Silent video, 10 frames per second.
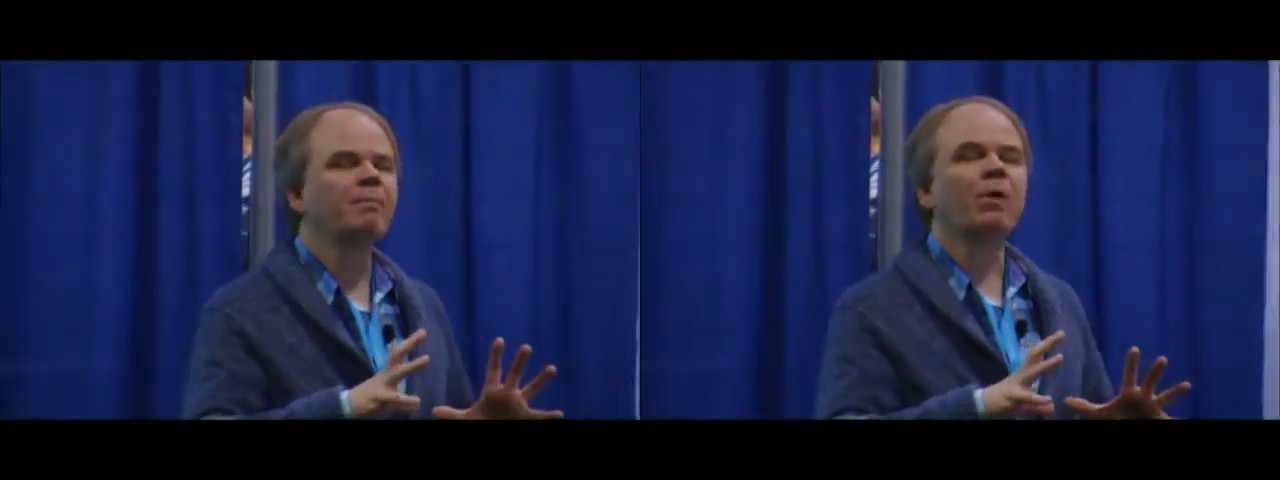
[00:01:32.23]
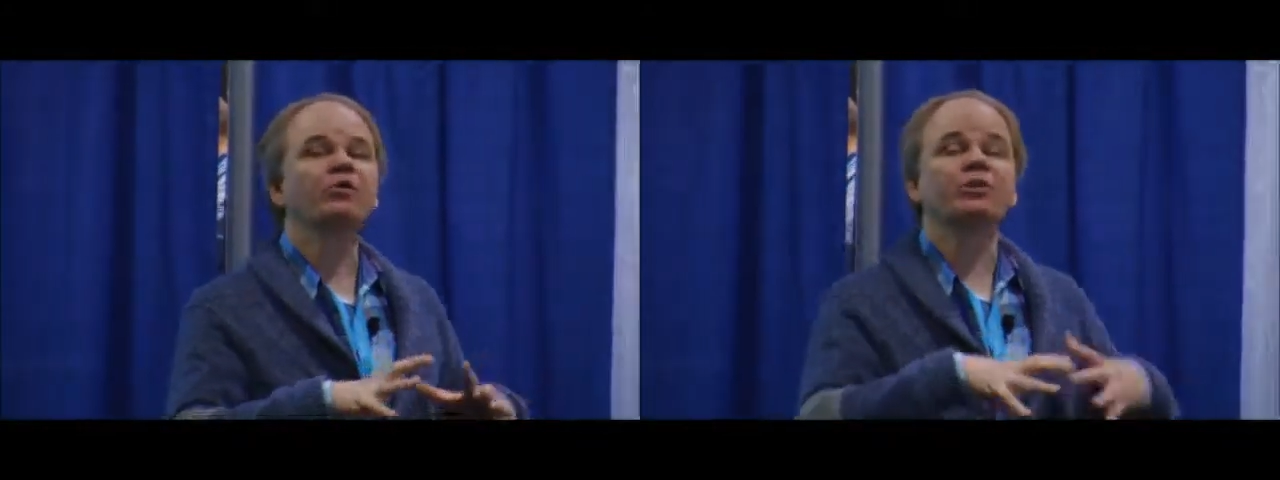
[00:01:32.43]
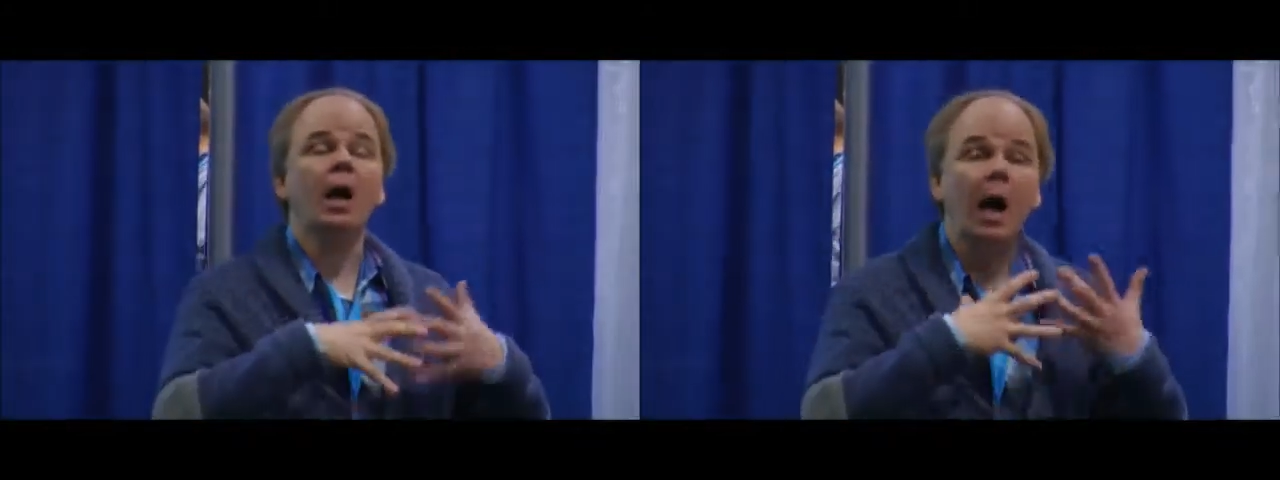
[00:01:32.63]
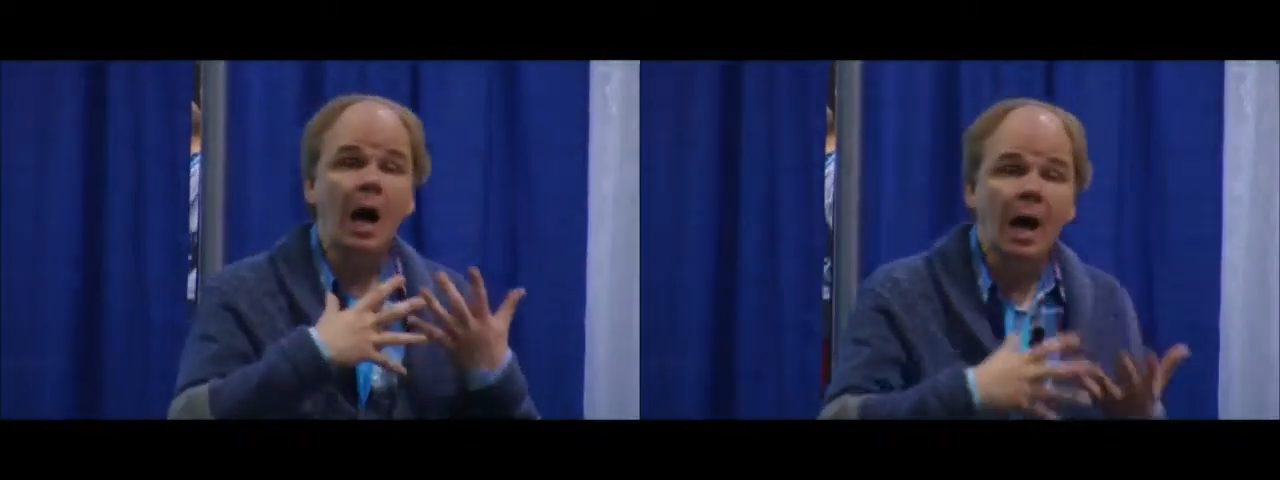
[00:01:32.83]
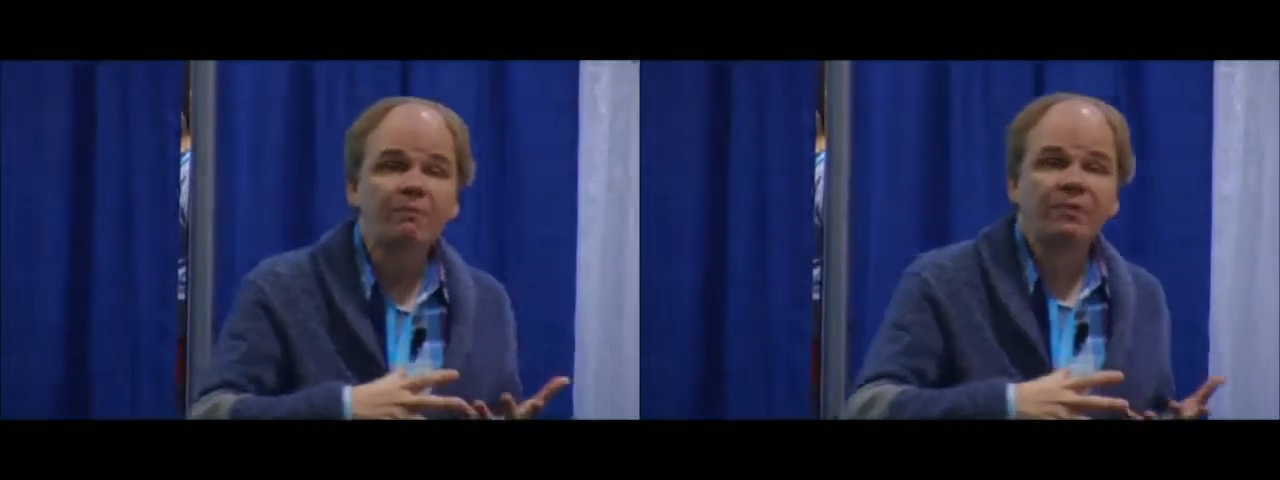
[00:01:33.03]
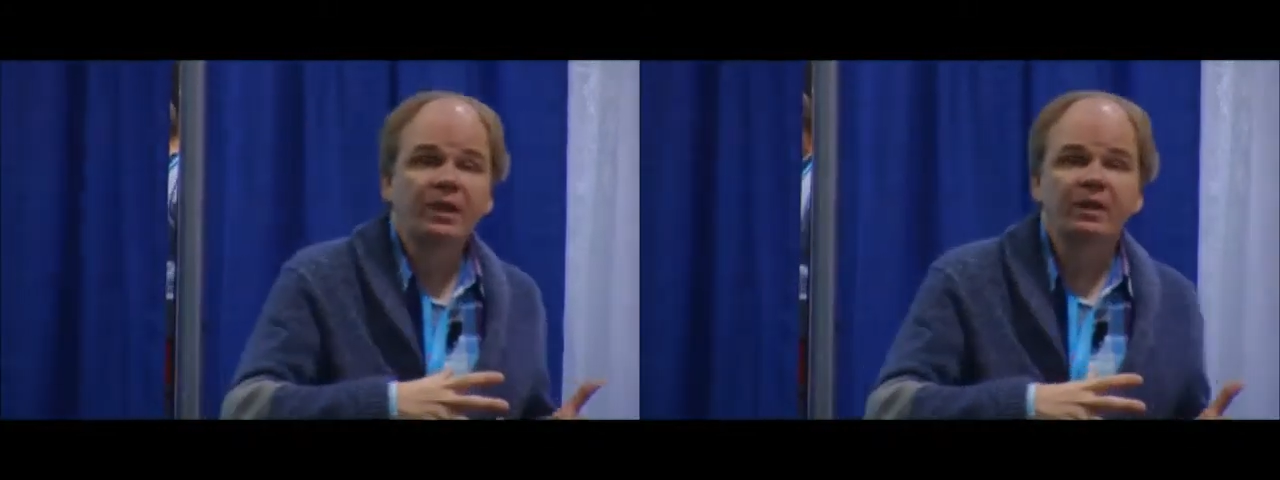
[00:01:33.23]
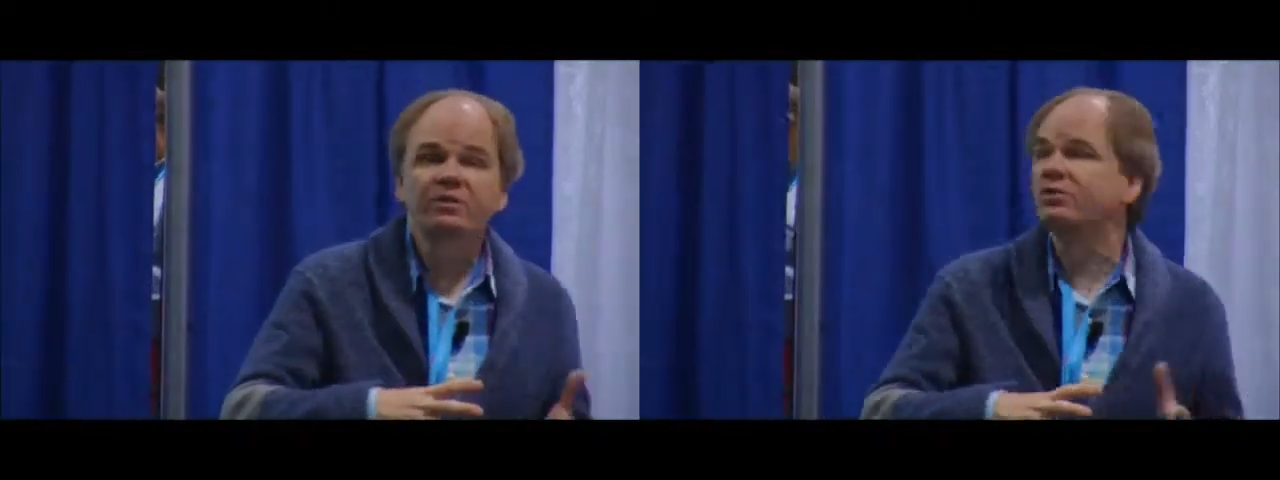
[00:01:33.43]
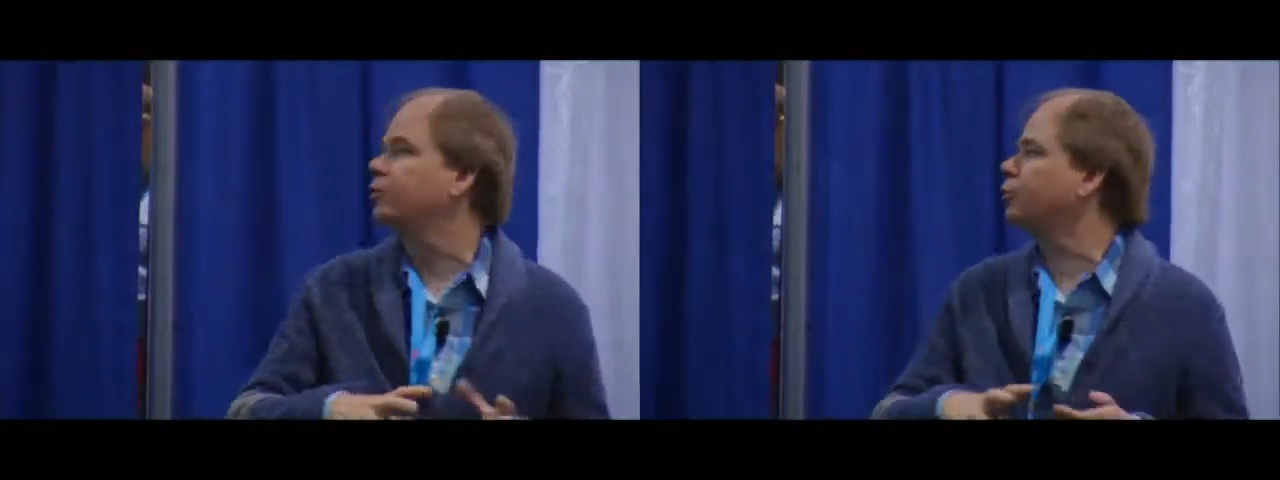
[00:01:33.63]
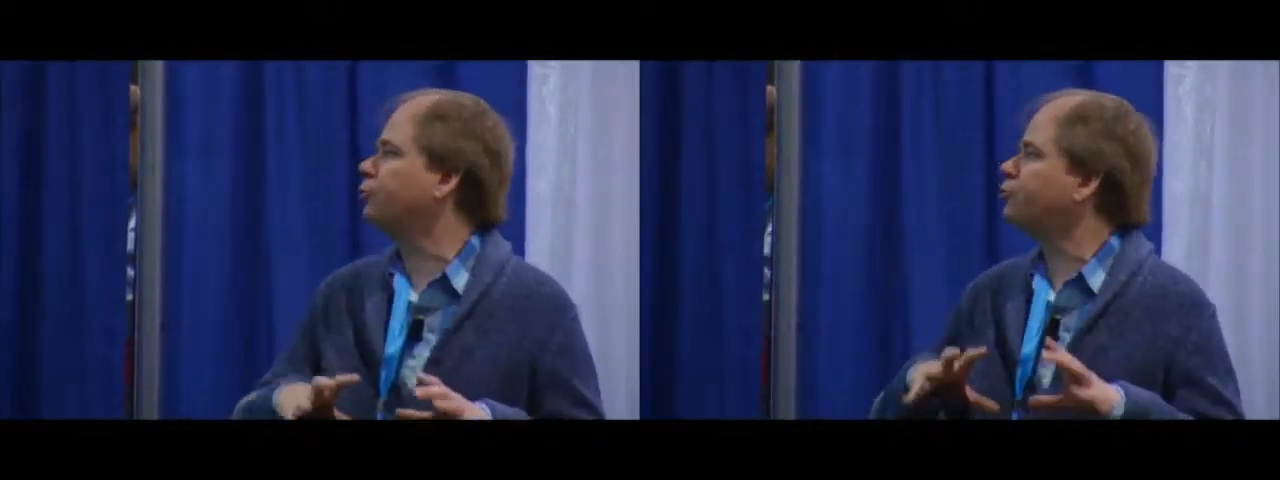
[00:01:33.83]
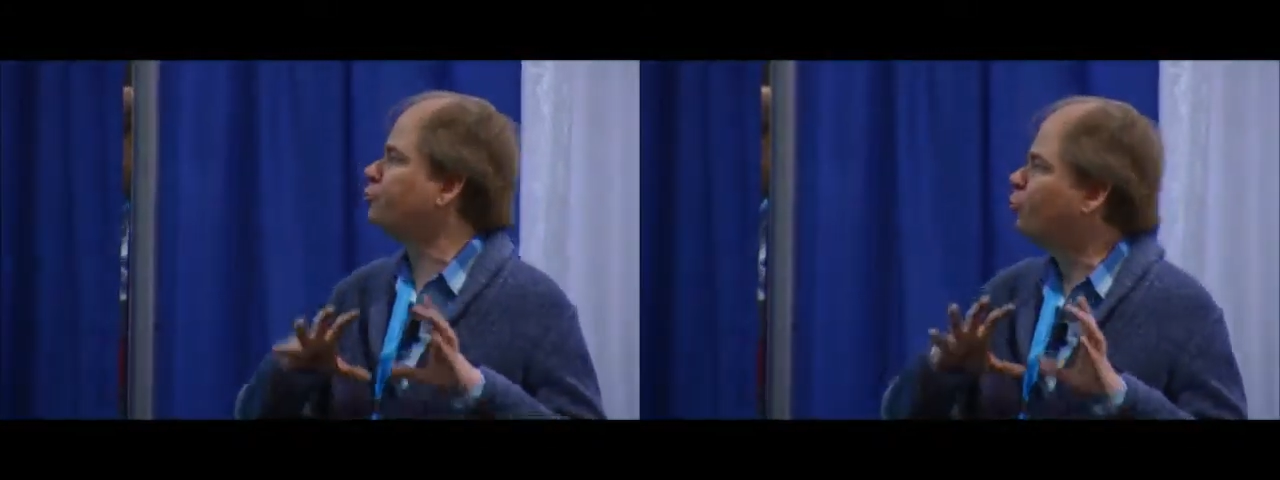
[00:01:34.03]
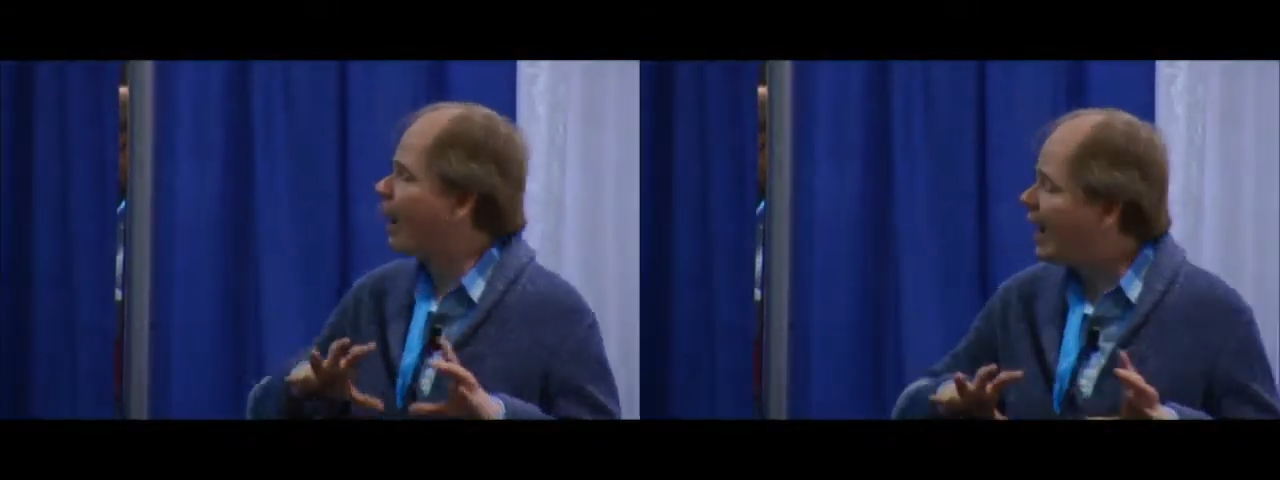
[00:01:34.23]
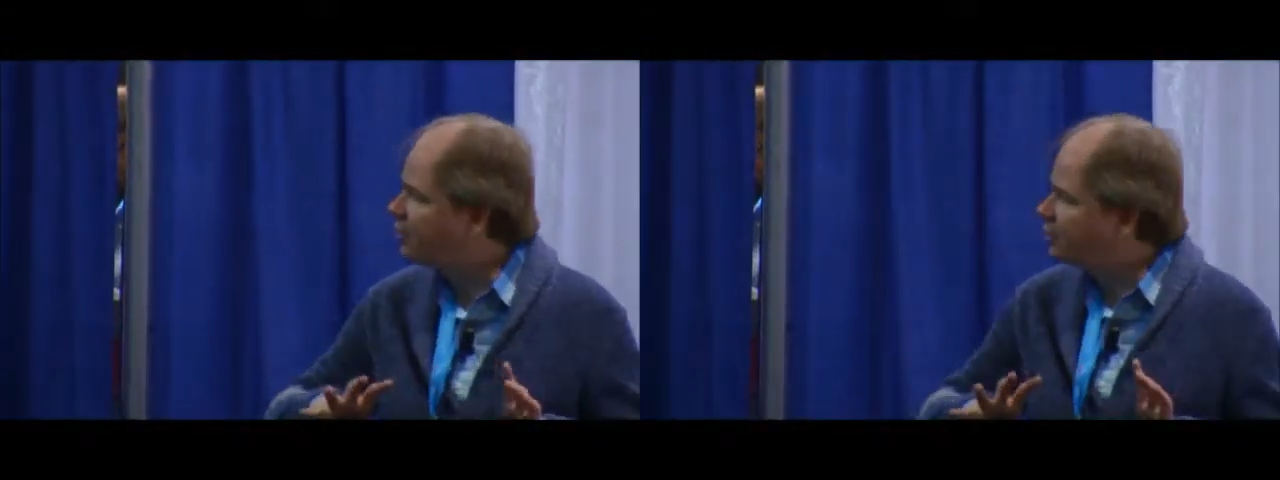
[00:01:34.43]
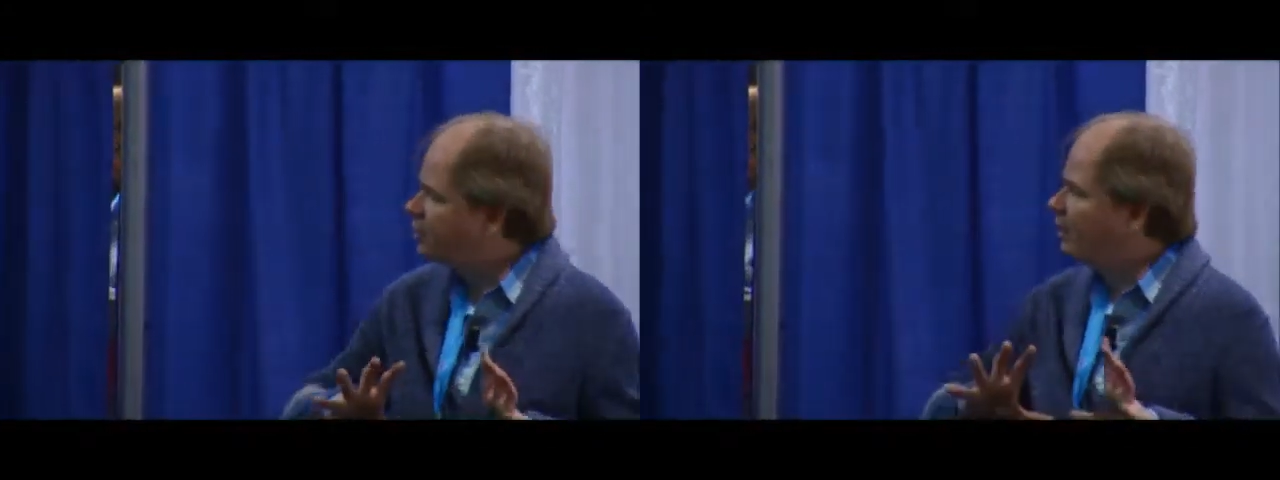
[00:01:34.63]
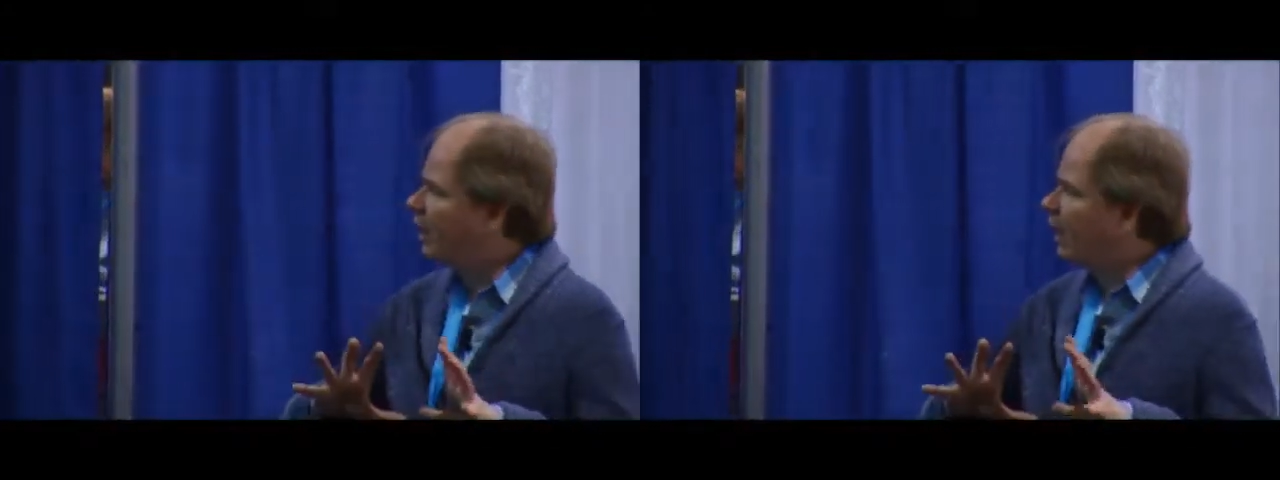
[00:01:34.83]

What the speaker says: the most obvious, direct,